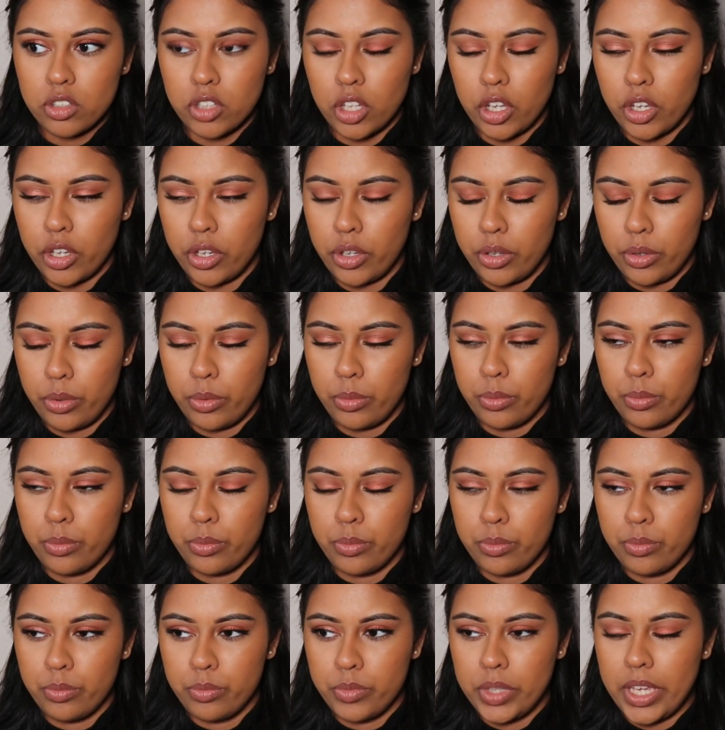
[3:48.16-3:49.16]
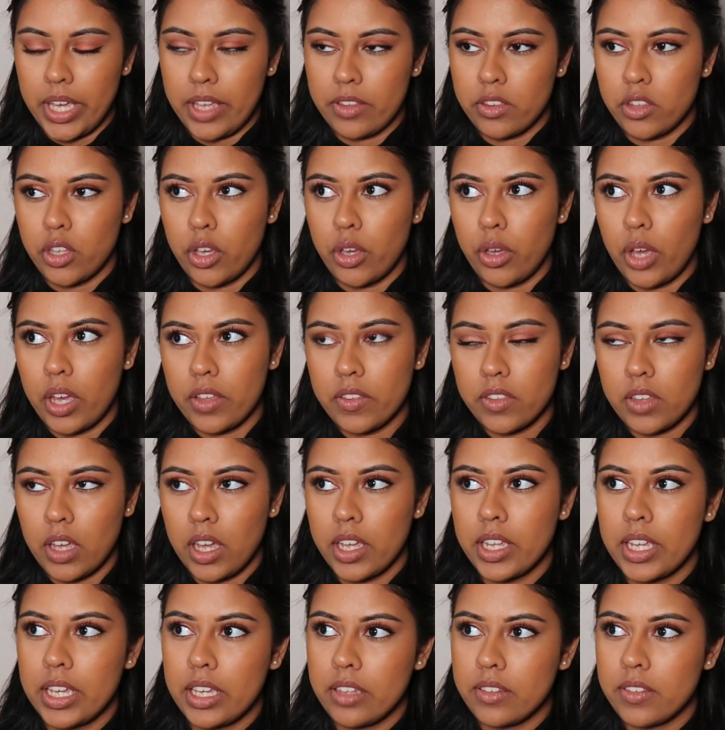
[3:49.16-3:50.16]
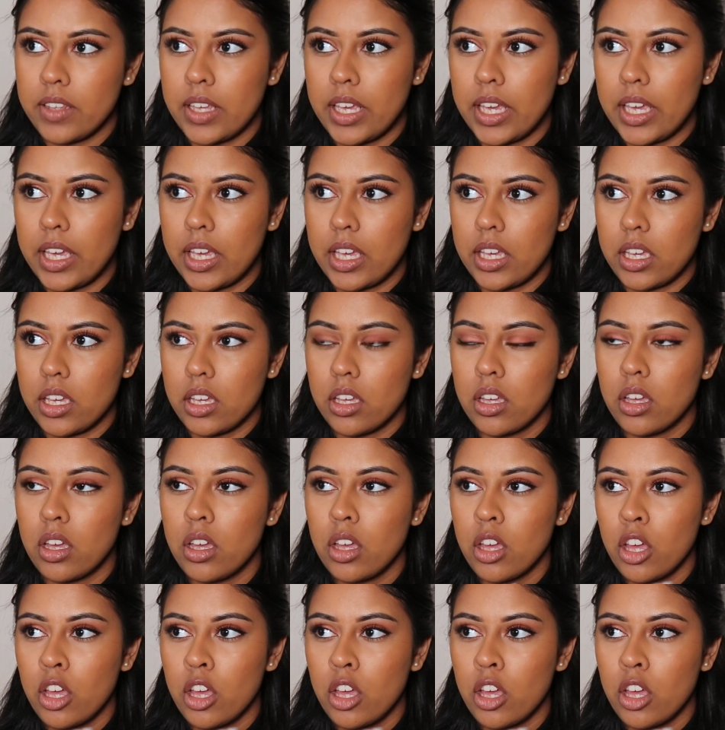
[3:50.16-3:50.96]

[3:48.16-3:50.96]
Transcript: I started eating